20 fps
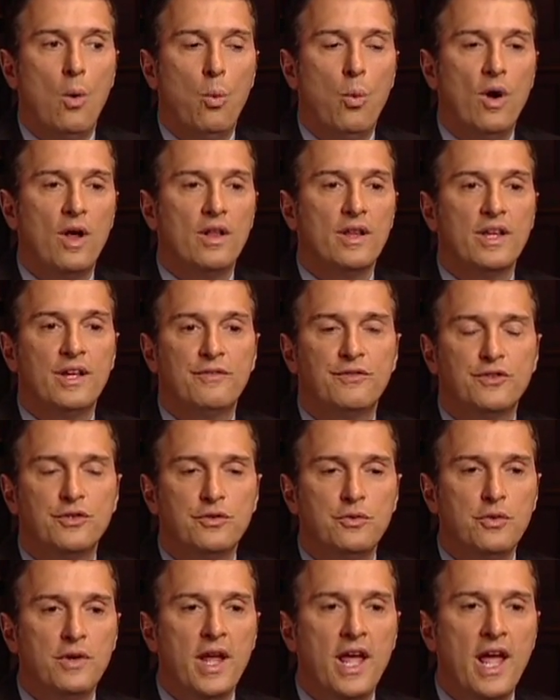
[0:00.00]
Well, if
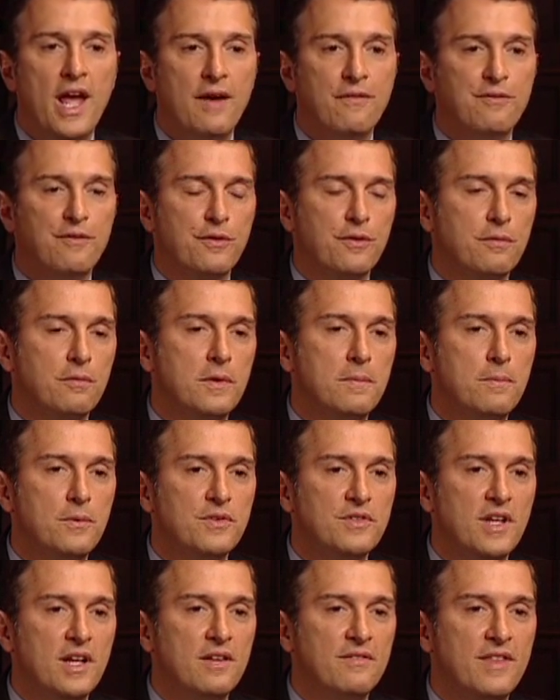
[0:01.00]
2.5 or
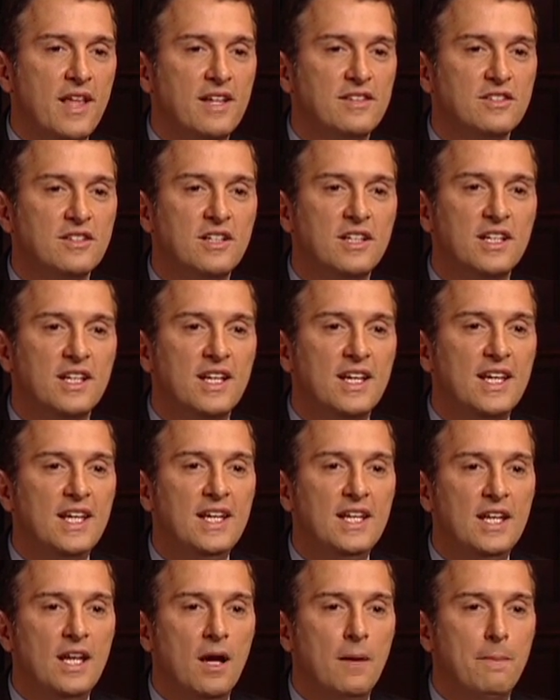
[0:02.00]
3% of that's going to get
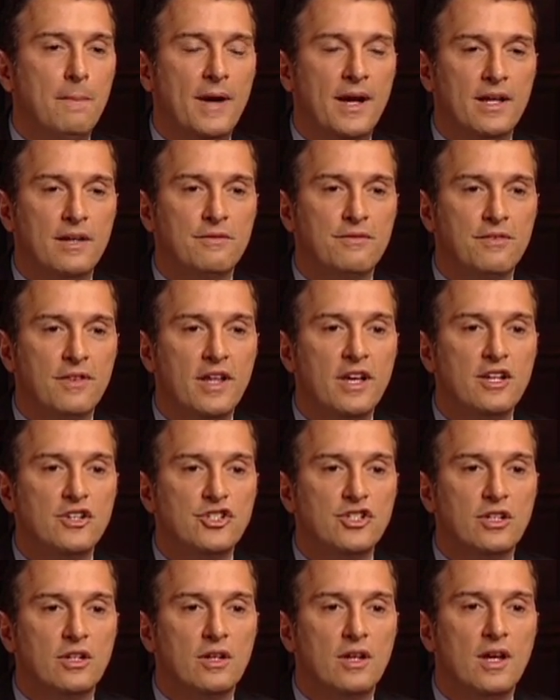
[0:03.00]
eaten up by
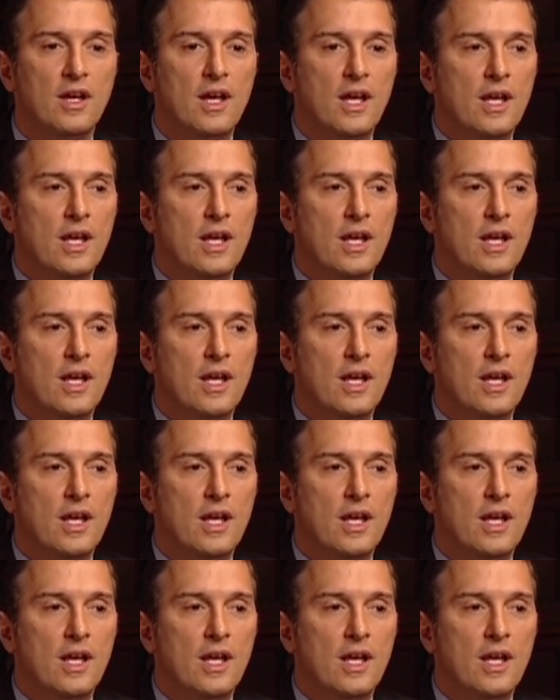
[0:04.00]
inflation,